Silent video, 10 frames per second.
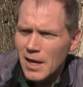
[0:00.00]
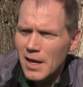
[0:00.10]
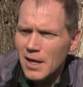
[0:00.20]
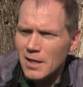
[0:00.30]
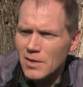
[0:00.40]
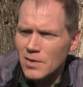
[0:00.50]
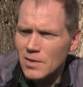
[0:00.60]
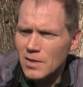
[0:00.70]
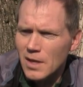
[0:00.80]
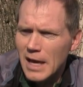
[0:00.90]
and
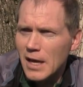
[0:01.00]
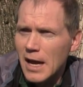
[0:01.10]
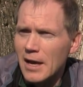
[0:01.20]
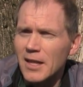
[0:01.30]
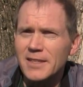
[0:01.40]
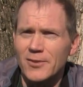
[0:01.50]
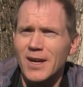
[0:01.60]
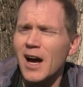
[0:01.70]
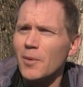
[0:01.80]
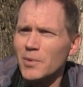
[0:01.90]
I like to
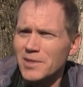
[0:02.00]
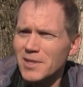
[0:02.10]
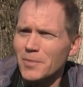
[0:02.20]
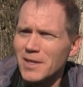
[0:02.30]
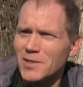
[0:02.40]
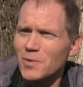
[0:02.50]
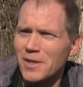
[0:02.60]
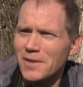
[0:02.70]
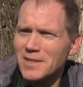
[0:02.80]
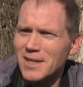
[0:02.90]
accomplish something. That's one
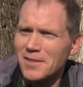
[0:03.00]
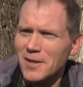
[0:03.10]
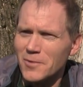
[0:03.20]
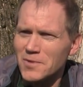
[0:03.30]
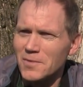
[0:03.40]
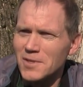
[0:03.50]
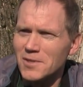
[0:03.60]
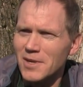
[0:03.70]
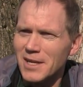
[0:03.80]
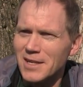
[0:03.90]
of the things that I think was
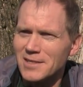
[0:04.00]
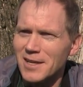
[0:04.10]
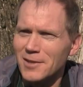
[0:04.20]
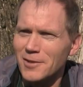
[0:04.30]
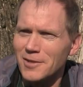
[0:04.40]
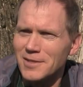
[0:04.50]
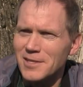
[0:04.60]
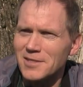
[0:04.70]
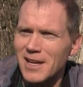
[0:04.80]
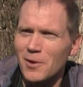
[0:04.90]
frustrating, is I learned
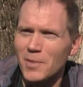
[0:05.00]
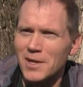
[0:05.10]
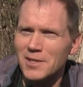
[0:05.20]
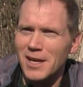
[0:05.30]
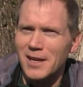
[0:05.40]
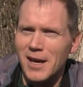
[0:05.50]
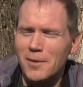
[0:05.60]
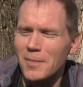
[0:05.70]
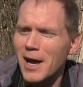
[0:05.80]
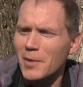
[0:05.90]
just how much
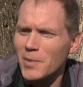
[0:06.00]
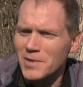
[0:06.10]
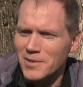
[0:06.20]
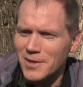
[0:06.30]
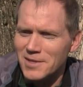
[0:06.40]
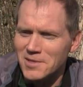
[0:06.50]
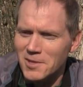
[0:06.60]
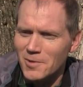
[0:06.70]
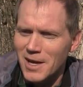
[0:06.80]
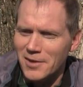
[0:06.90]
I'm not a person who can
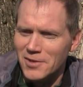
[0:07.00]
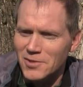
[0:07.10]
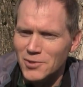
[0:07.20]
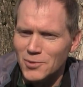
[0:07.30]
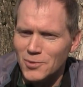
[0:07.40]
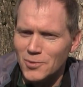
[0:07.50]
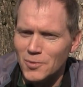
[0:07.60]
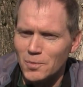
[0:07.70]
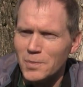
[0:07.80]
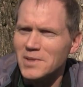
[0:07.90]
sit around and do
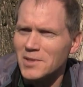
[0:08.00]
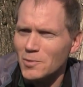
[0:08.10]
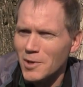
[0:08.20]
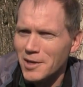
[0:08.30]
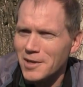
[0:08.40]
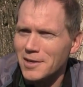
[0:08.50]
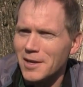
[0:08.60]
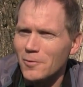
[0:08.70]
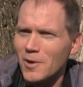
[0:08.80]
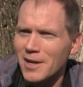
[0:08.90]
busy work.
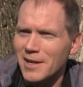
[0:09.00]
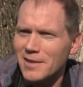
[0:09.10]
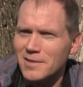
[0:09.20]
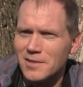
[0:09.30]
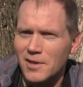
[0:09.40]
I want it